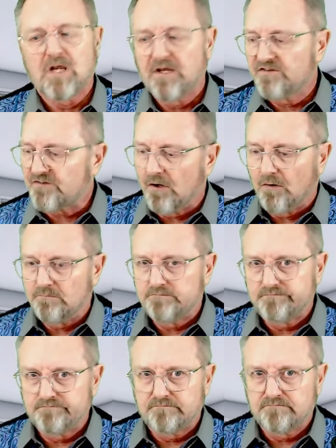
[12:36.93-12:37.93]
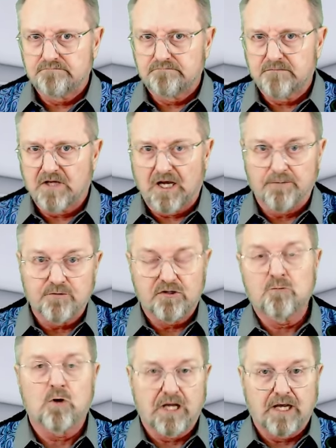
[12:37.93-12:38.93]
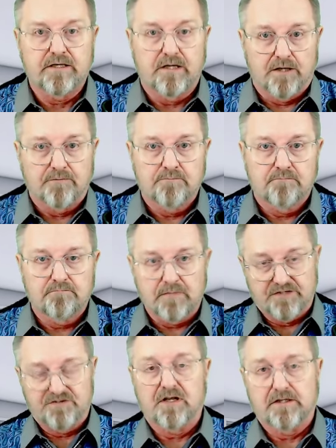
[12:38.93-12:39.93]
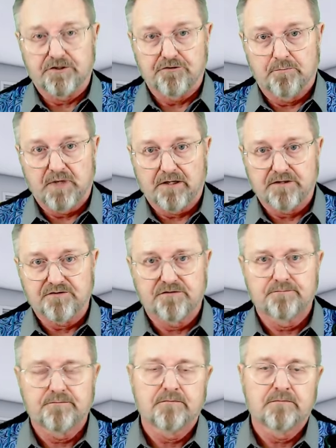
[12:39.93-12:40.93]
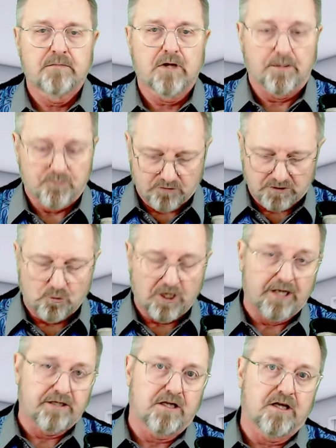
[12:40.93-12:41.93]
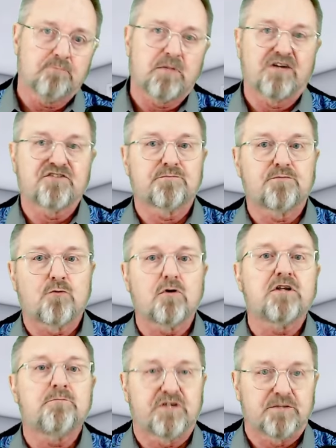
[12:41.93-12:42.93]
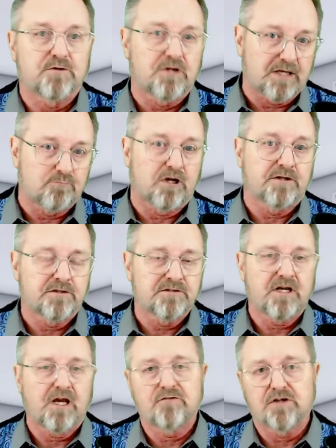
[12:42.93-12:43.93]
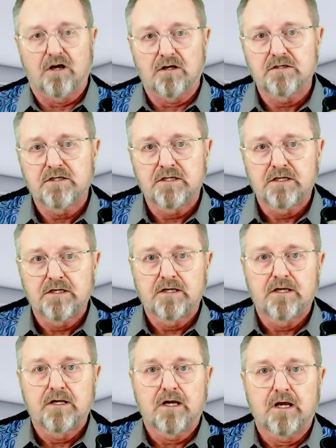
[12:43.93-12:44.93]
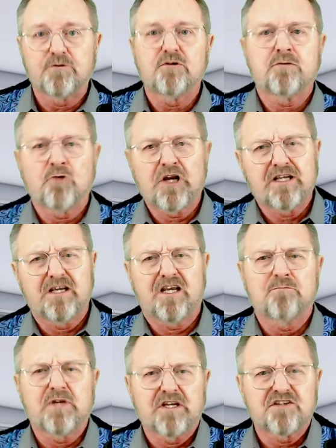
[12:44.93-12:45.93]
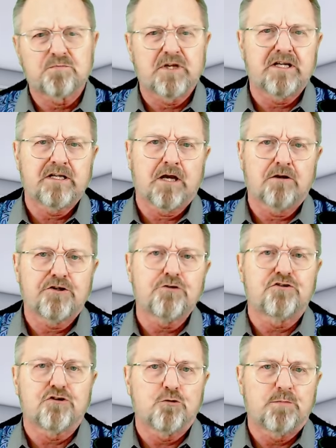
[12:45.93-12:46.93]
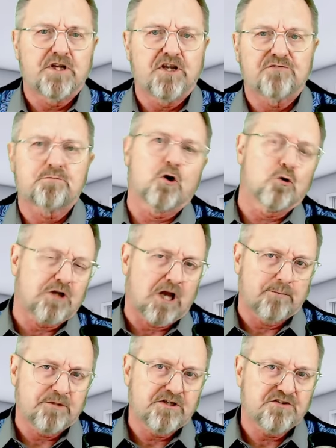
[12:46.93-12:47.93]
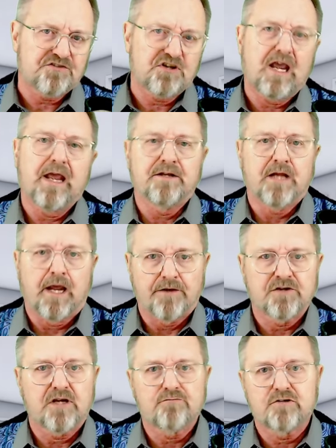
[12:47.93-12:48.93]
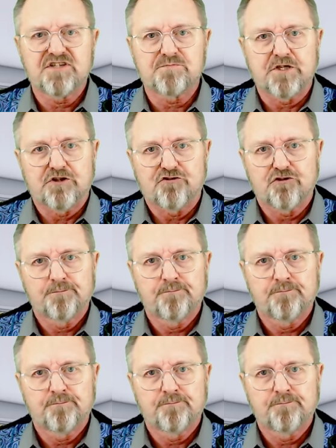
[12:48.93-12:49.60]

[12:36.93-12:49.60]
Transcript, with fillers: So, I'm doing what I can by telling you about it. I'm doing what I can by supporting people like Brendan Kavanagh. I'm doing what I can by explaining how YouTube is pro communist and anti free speech.